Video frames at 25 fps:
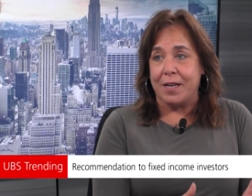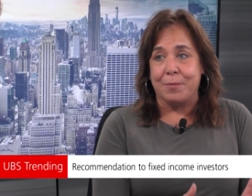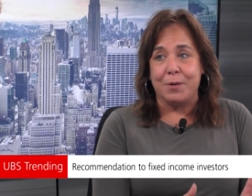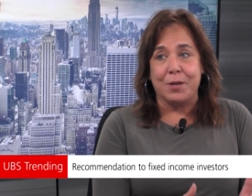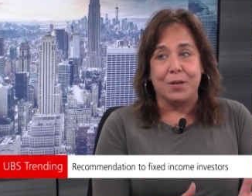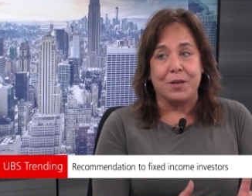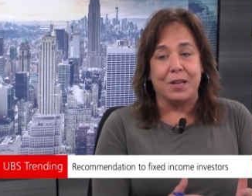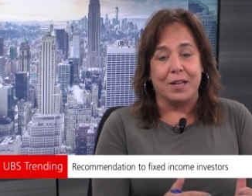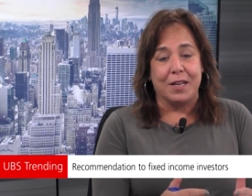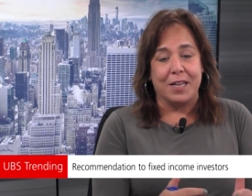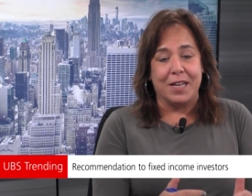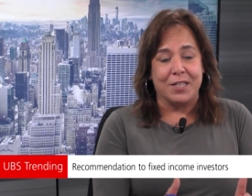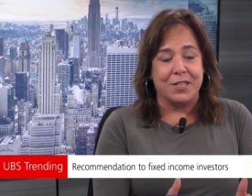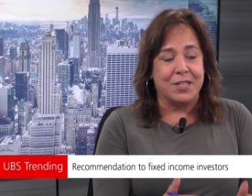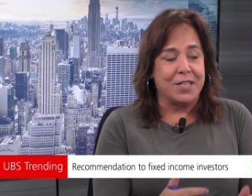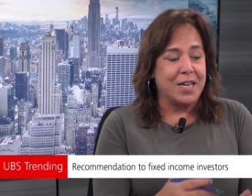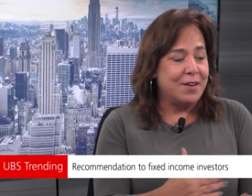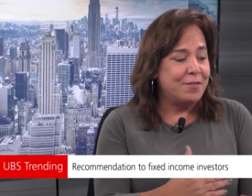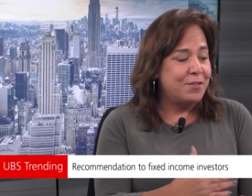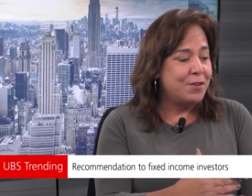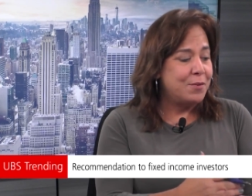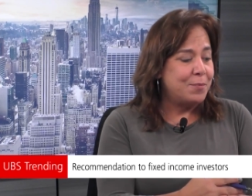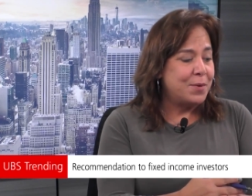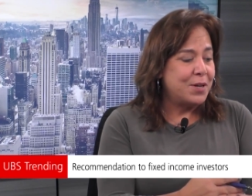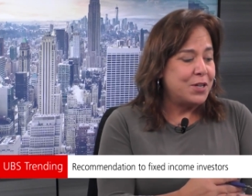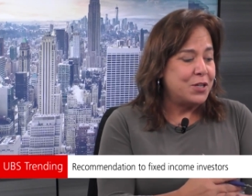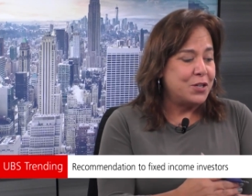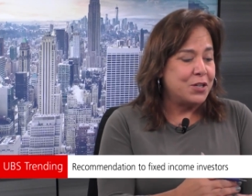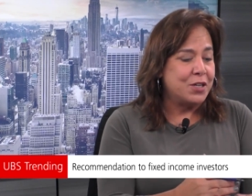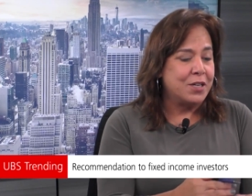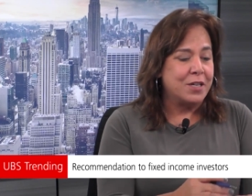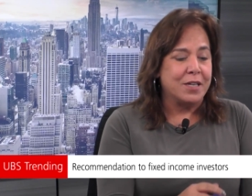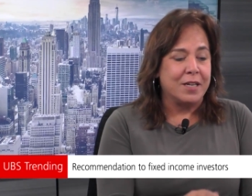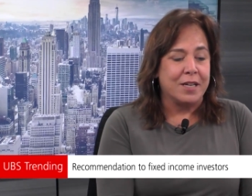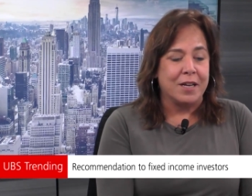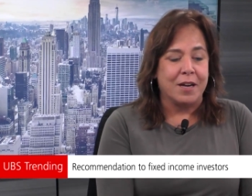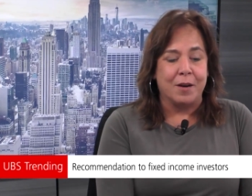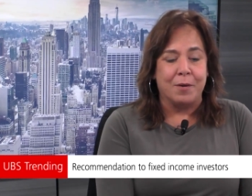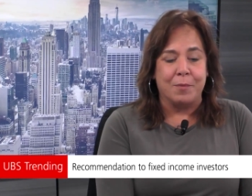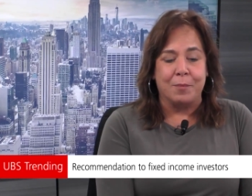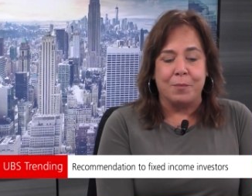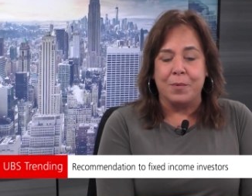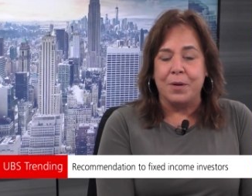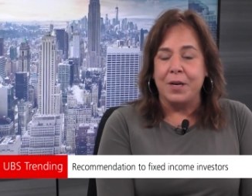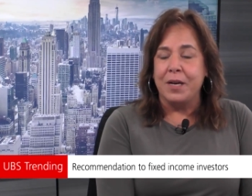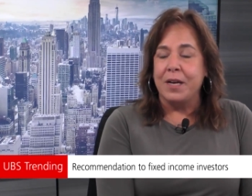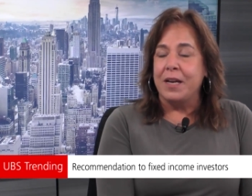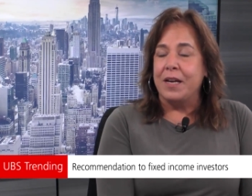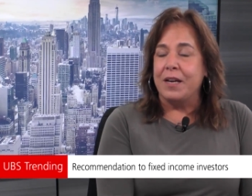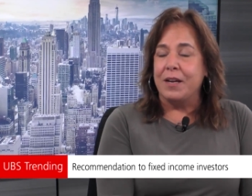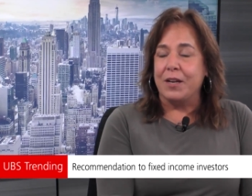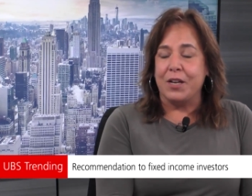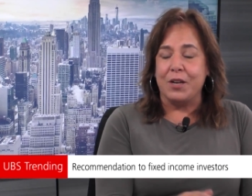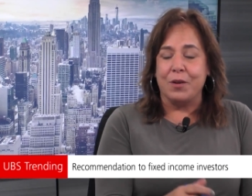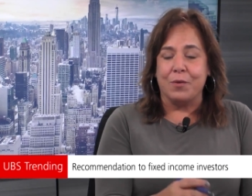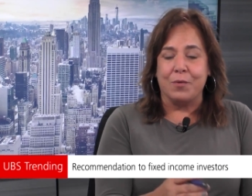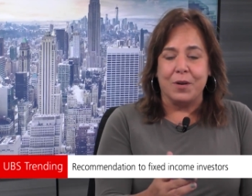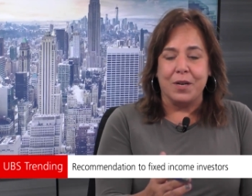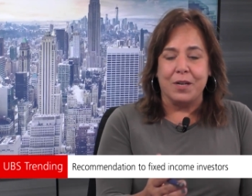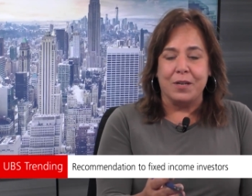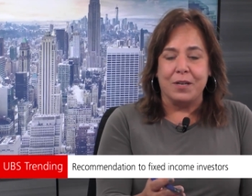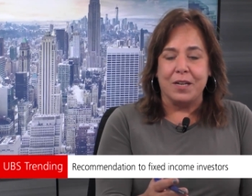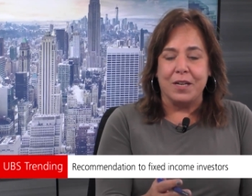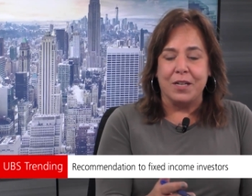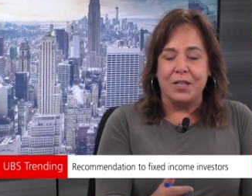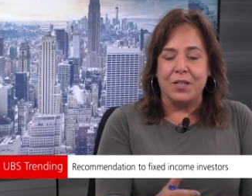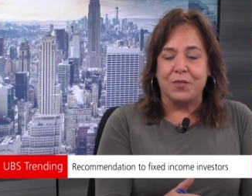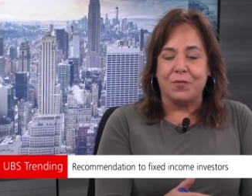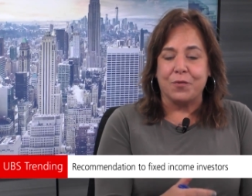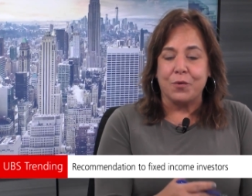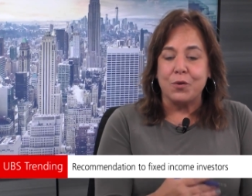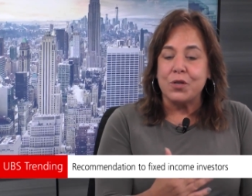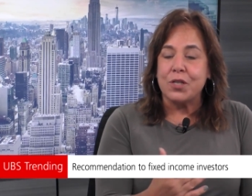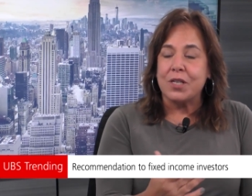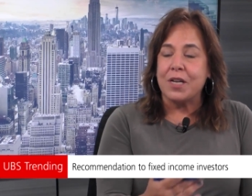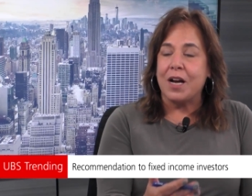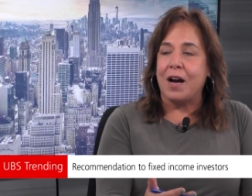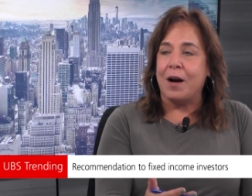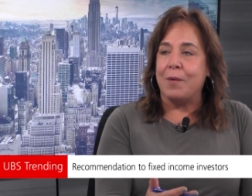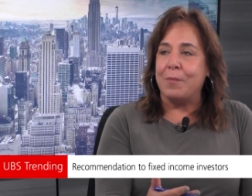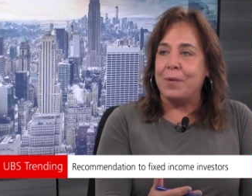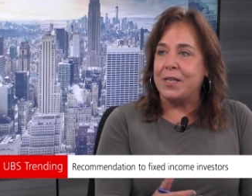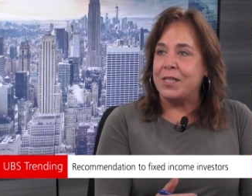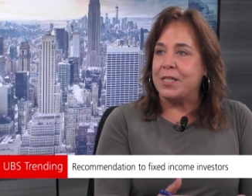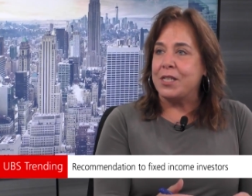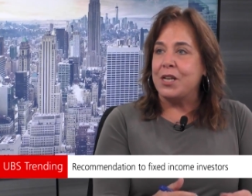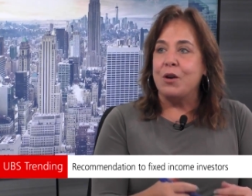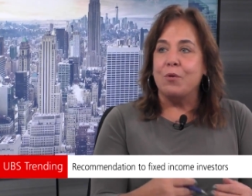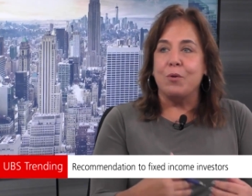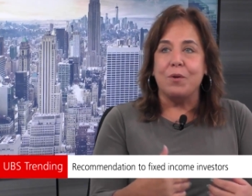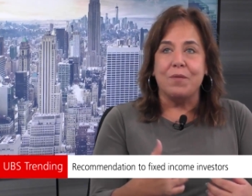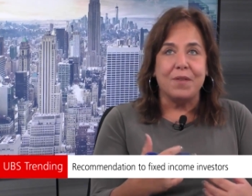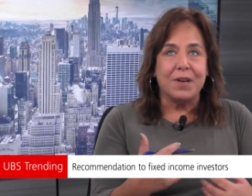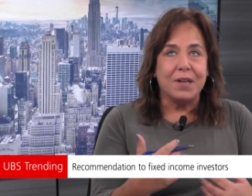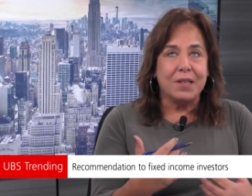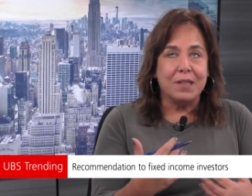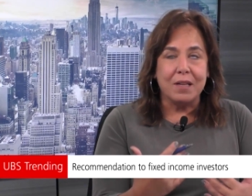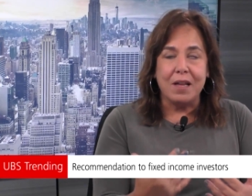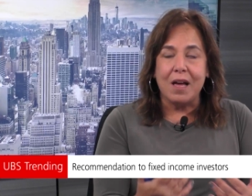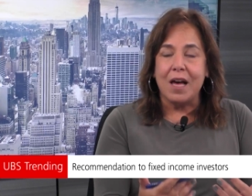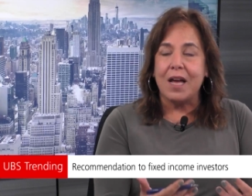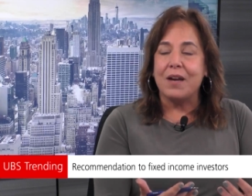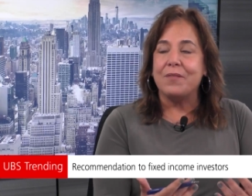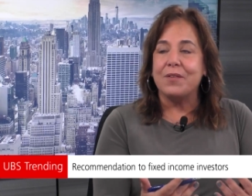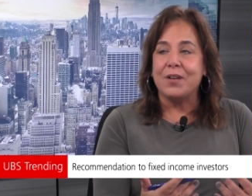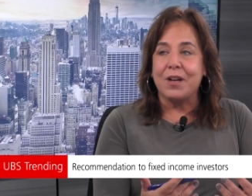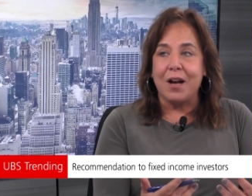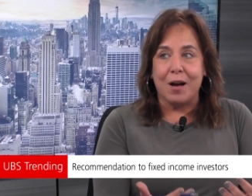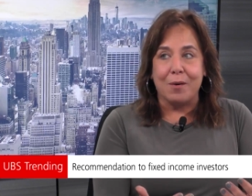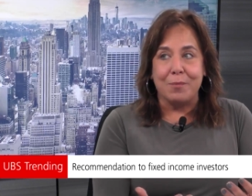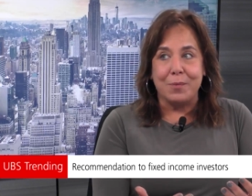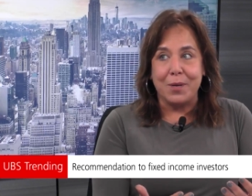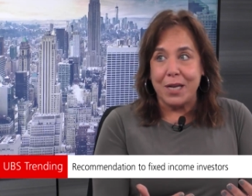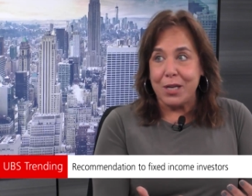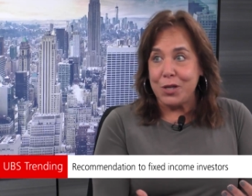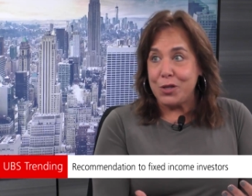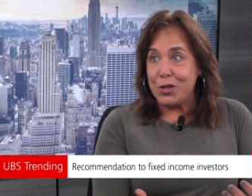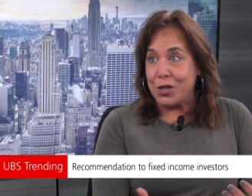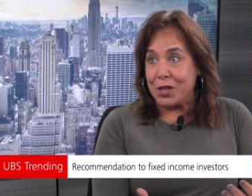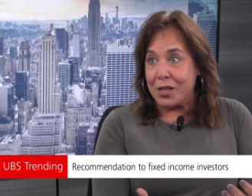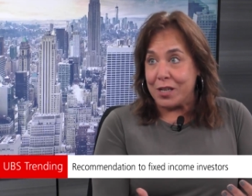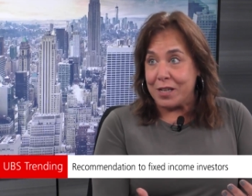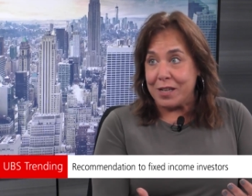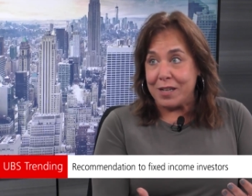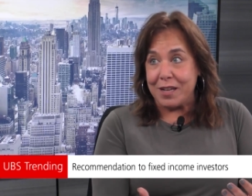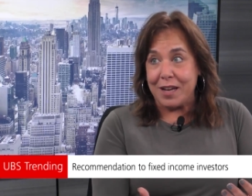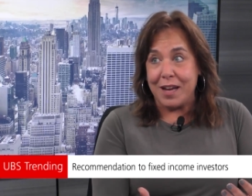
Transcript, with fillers: I mean, as David mentioned, um, you know, in, in, his first comments, we've had a lot of accommodation, mm